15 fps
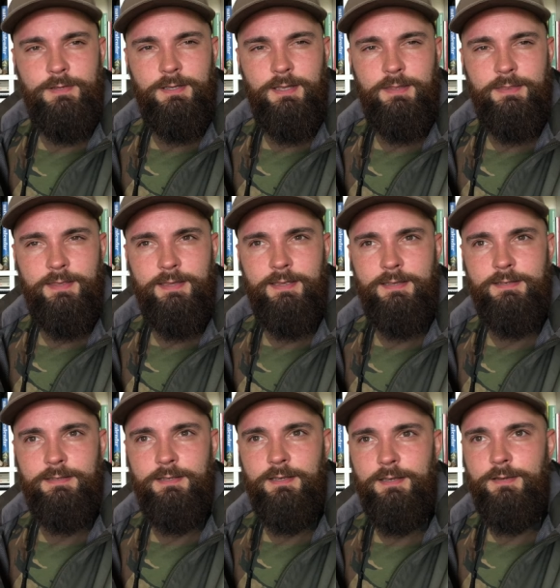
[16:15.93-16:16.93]
and
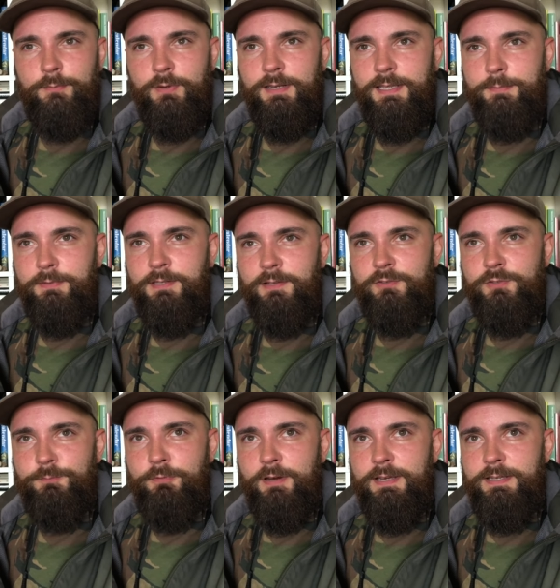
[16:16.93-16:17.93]
then uh, when I get my lunch
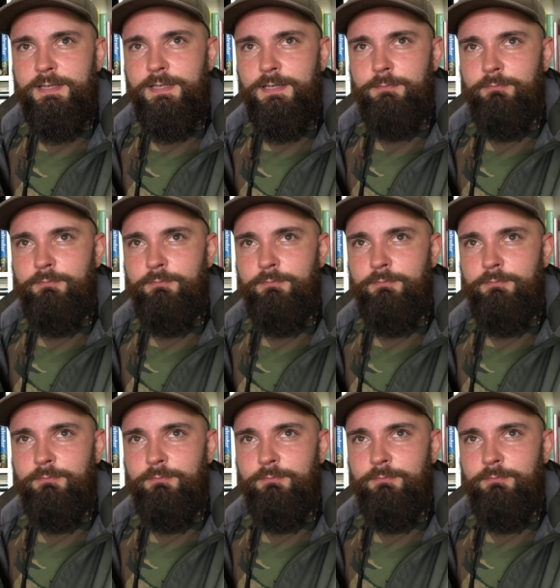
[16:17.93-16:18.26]
break